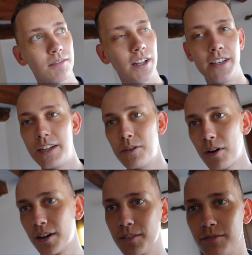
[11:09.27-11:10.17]
continue
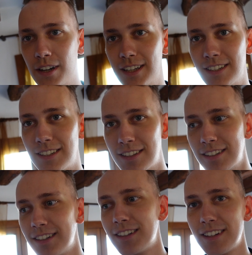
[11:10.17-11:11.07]
our fucking
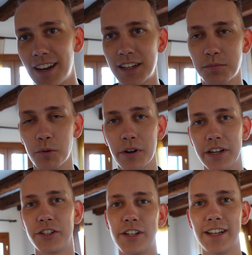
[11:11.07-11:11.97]
exploring
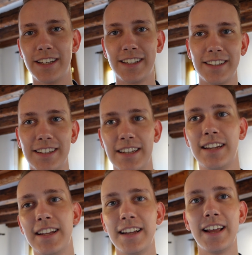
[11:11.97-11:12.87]
and shit.
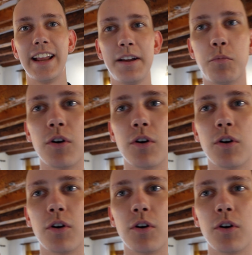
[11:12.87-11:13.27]
Any